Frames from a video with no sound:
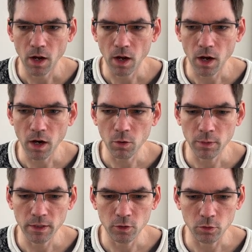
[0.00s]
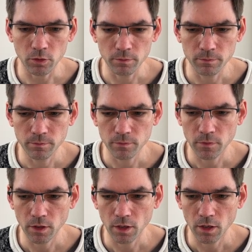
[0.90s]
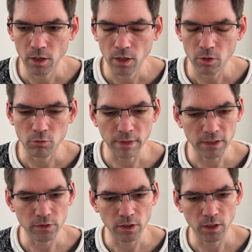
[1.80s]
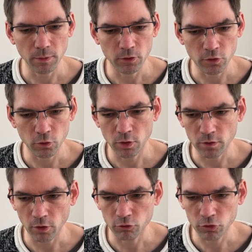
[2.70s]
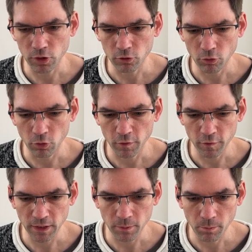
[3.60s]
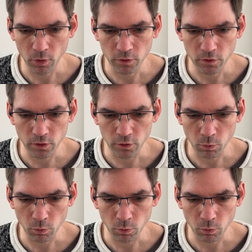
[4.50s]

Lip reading: Are we though racing? Are we just doing a dungeon crawl fighting monsters?